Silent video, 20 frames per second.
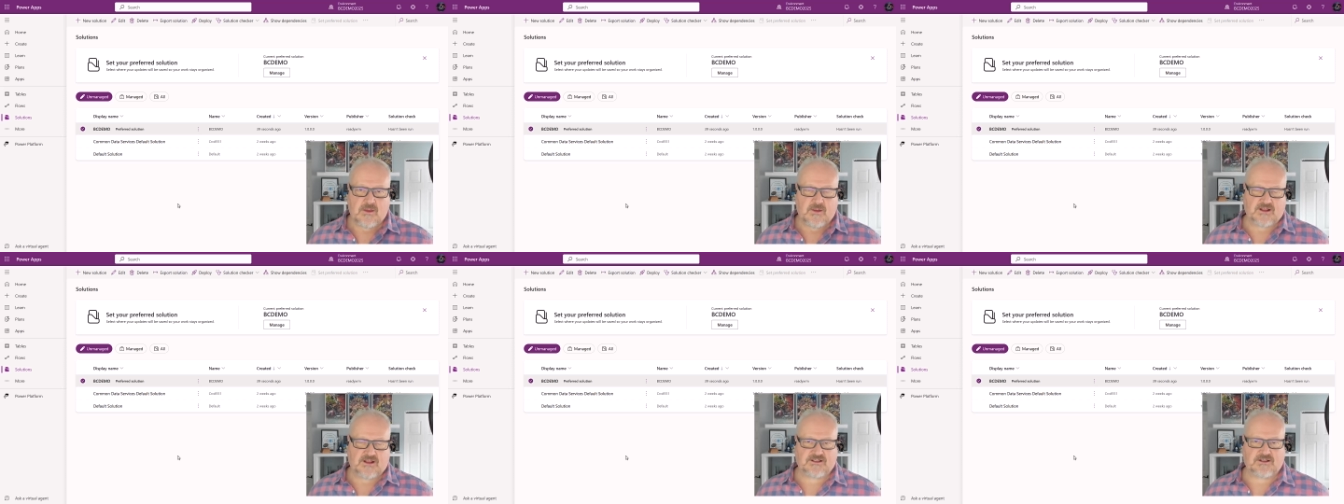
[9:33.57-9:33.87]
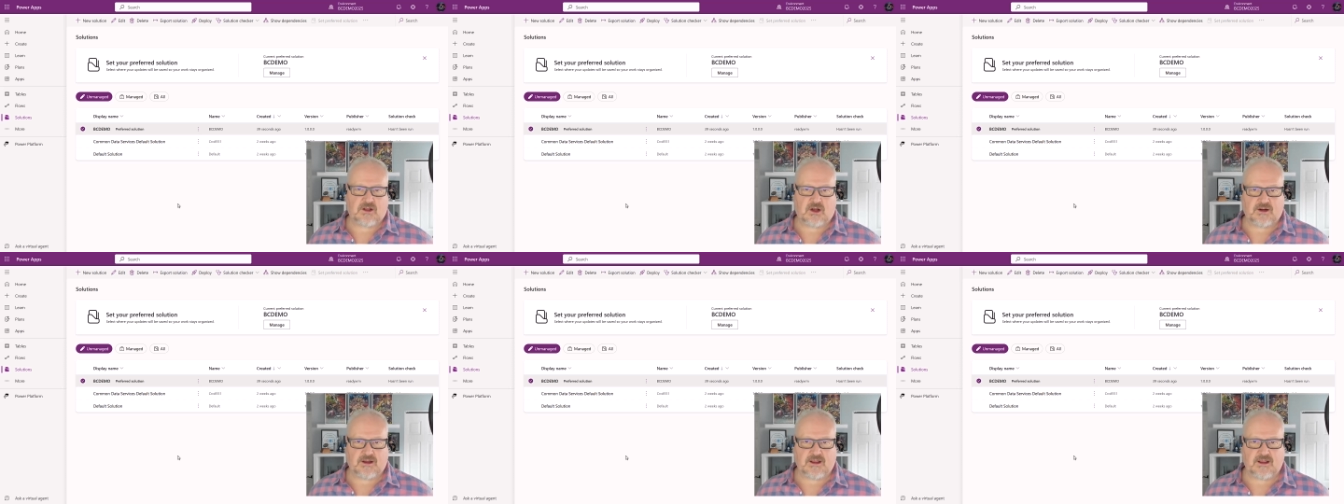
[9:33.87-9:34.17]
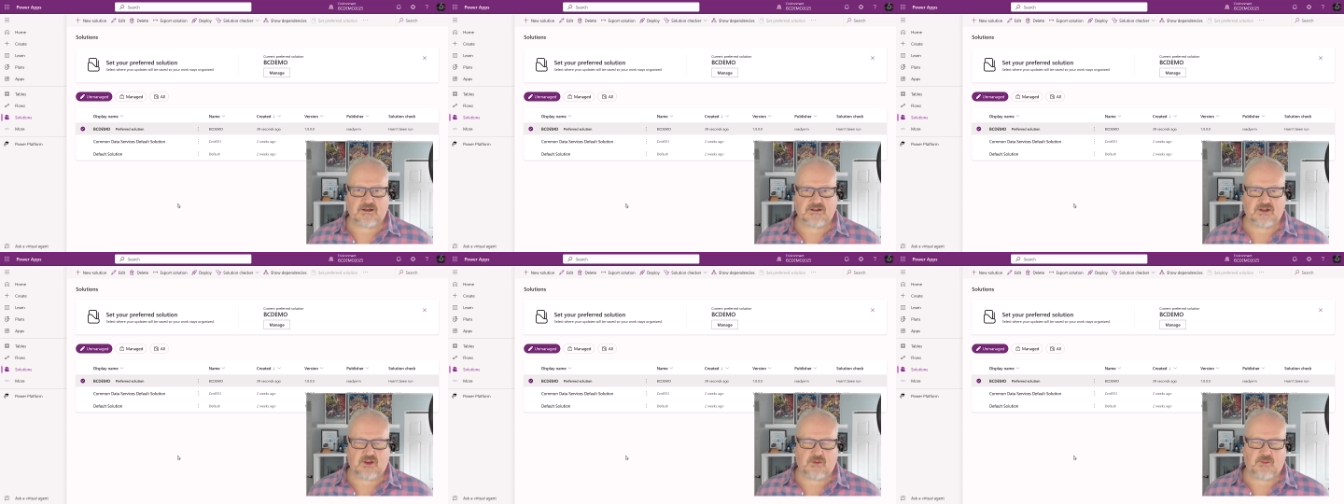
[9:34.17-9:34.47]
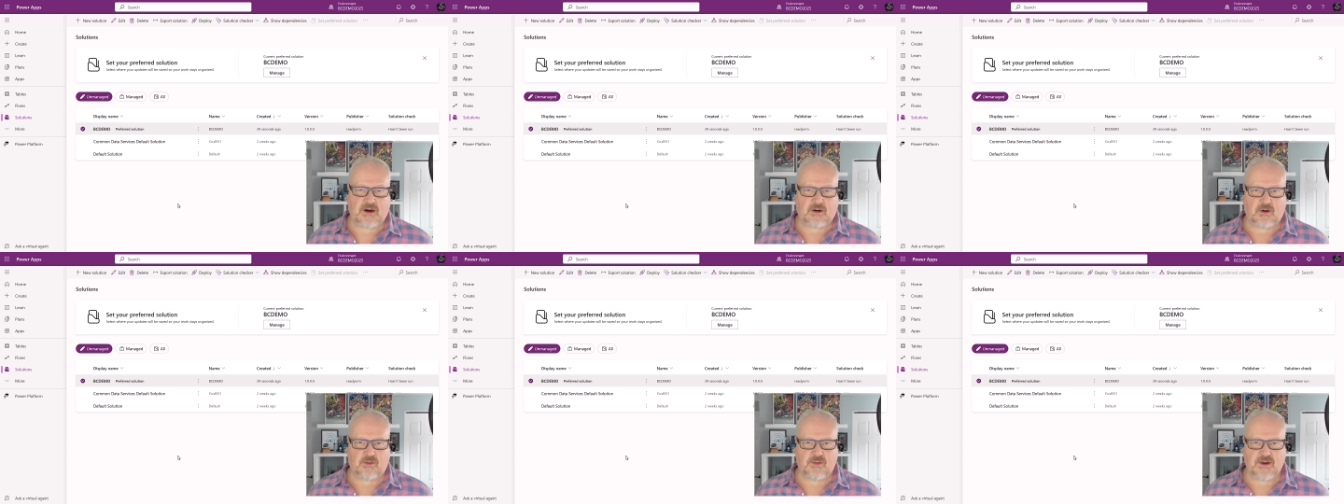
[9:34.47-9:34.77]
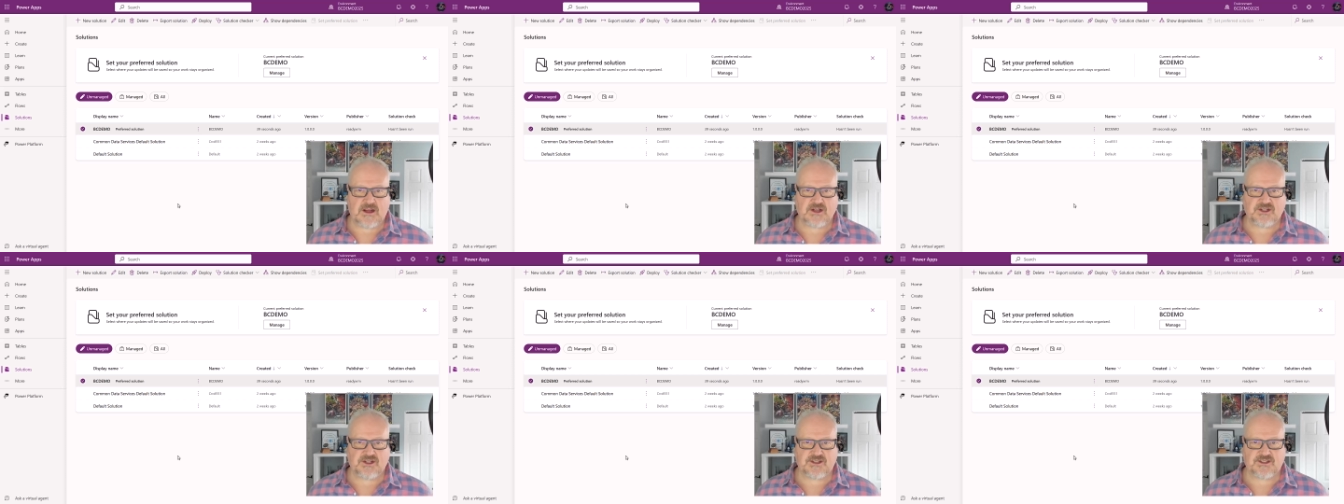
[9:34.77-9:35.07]
that's logging into the Power
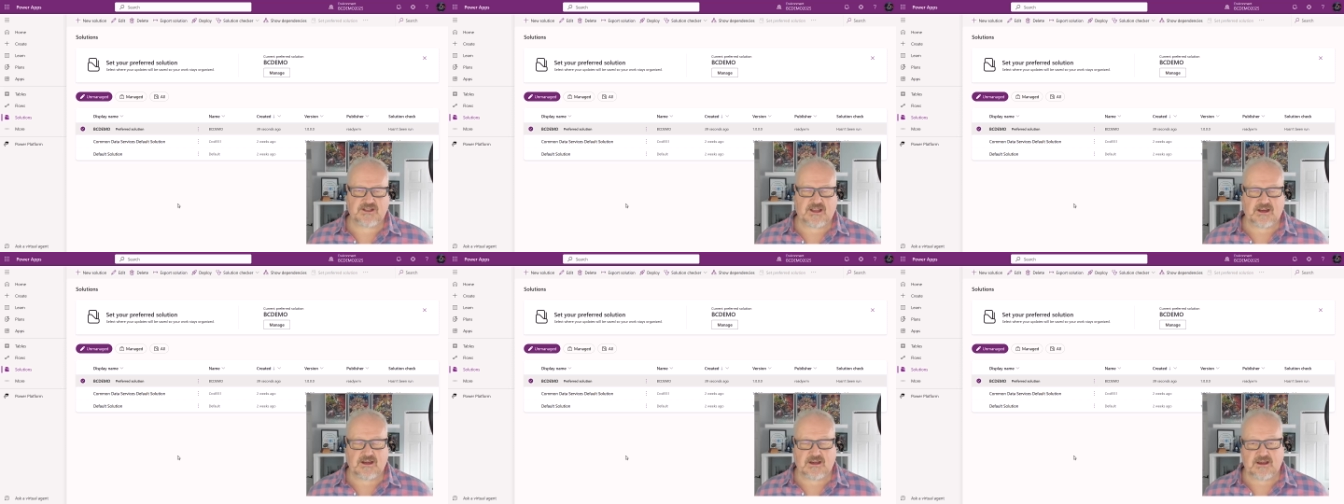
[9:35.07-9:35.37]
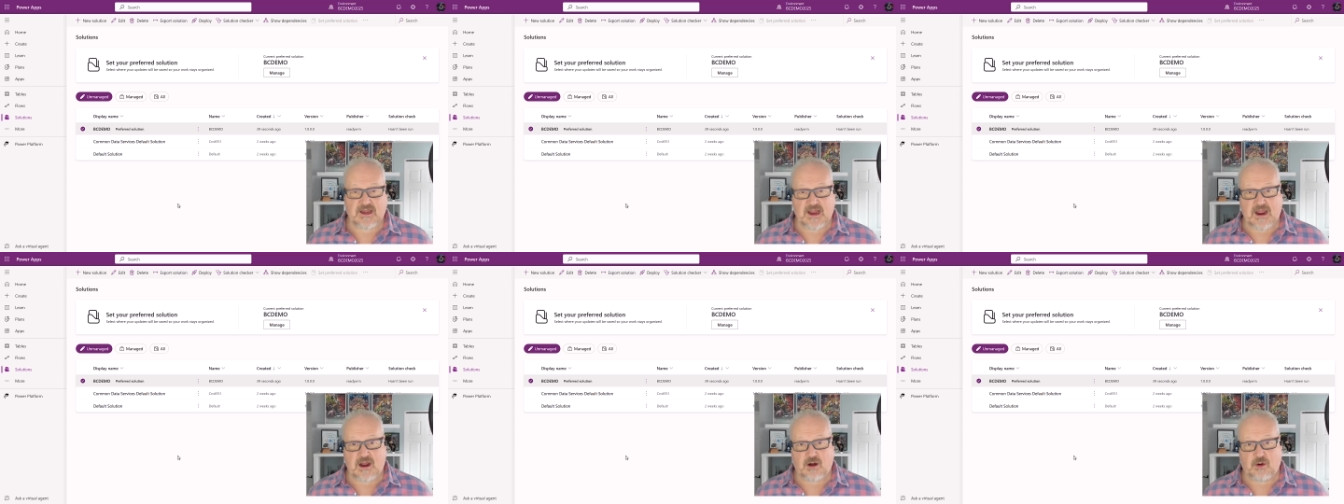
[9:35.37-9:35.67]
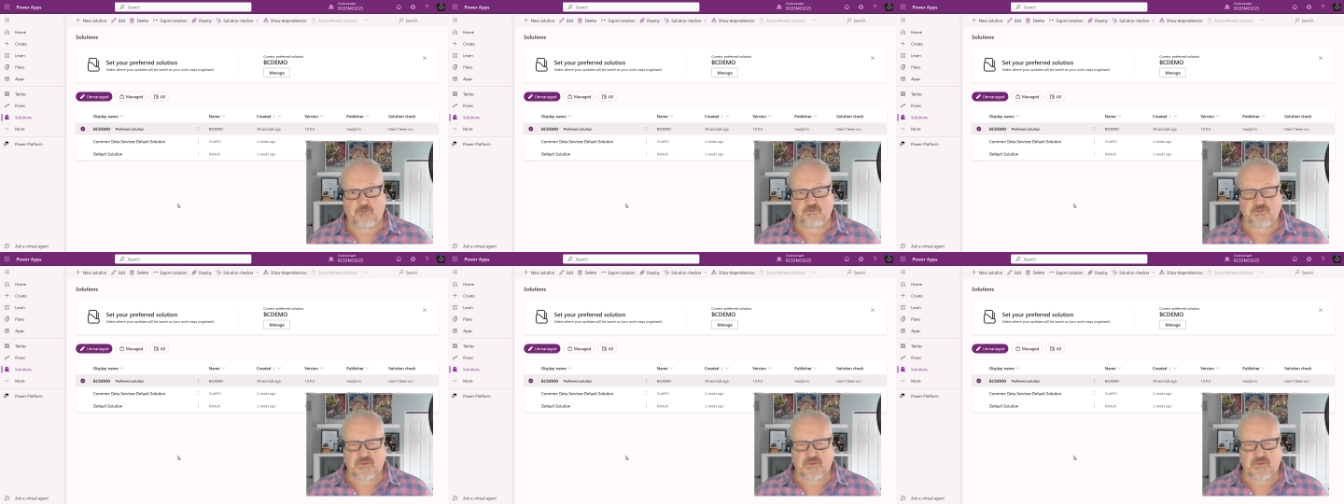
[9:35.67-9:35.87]
Pages site. Now,